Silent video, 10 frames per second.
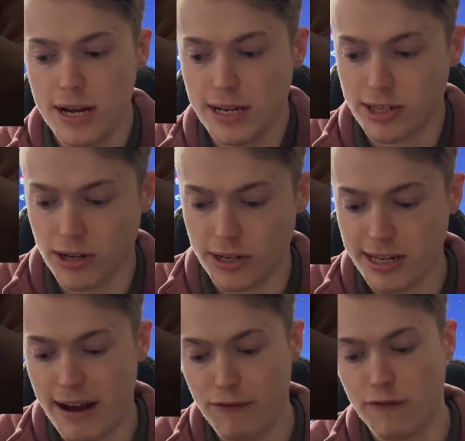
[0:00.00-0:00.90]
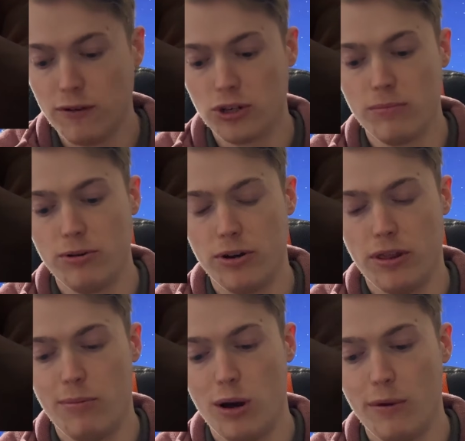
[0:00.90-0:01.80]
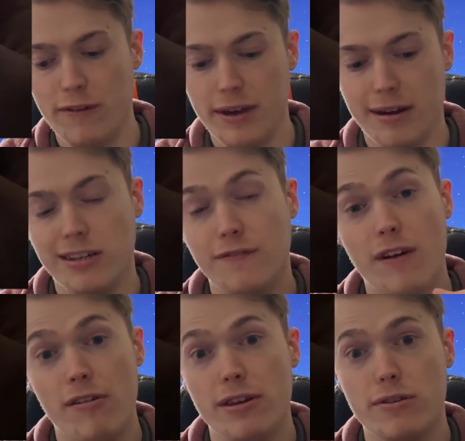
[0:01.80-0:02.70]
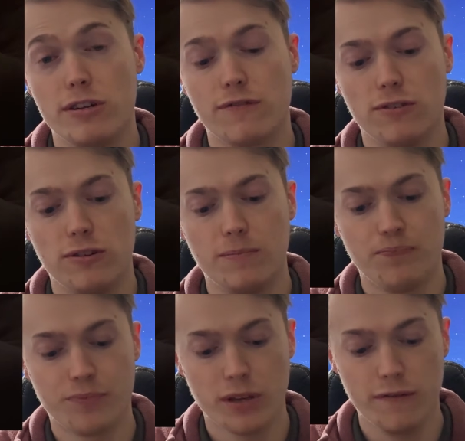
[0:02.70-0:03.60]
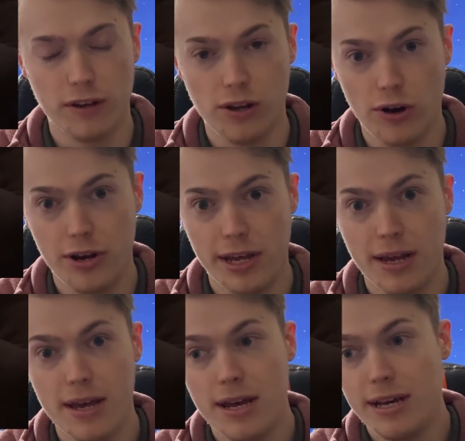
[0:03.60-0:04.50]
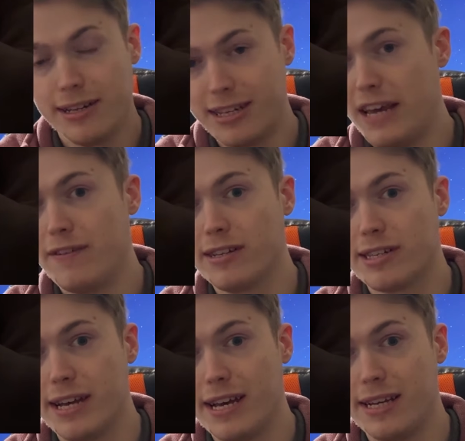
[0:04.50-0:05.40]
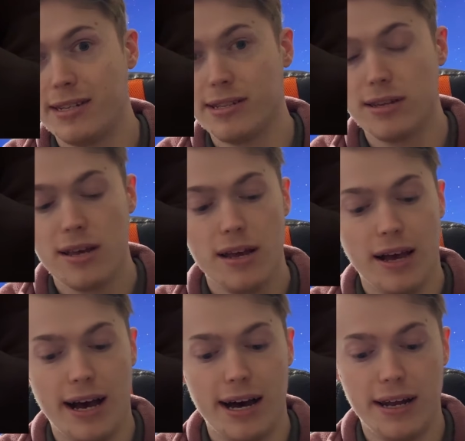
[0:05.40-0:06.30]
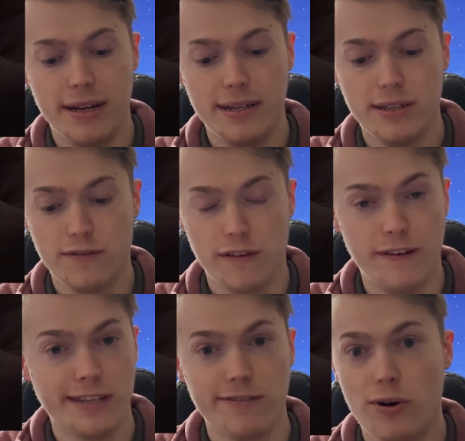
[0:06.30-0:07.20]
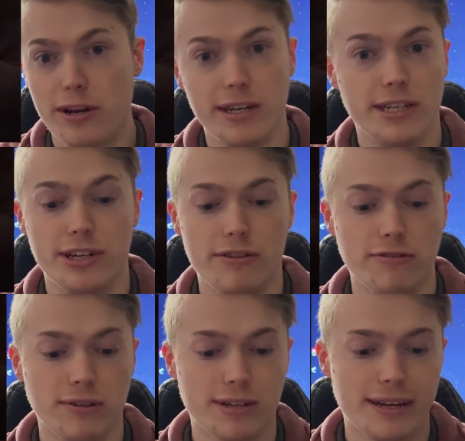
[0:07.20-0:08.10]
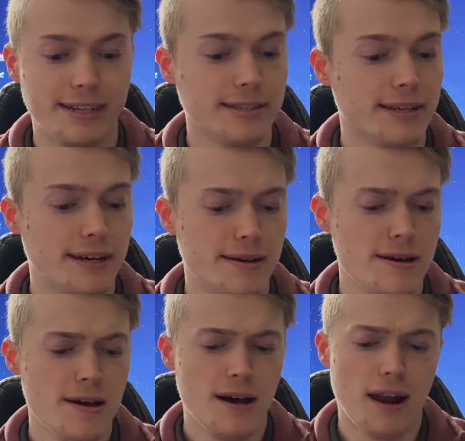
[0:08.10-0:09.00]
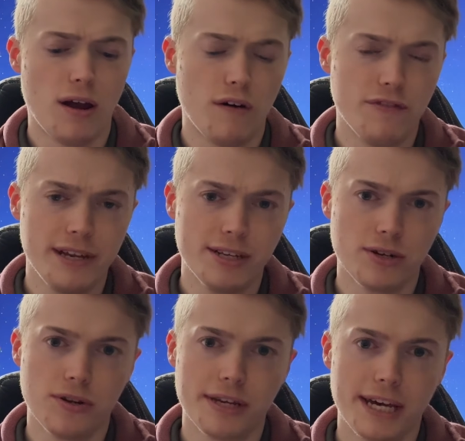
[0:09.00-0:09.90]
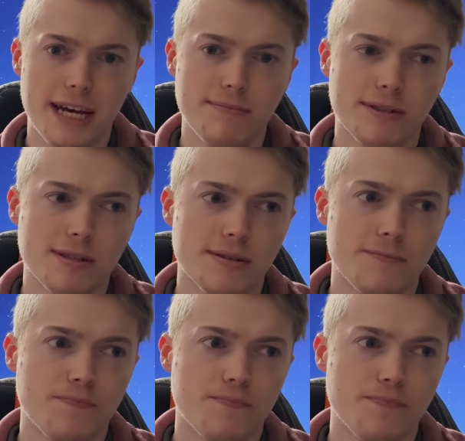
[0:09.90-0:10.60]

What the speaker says: So to have the function button on the bottom of here is very useful for loading, saving states, and for fast forwarding in general, because like I say, a lot of these older games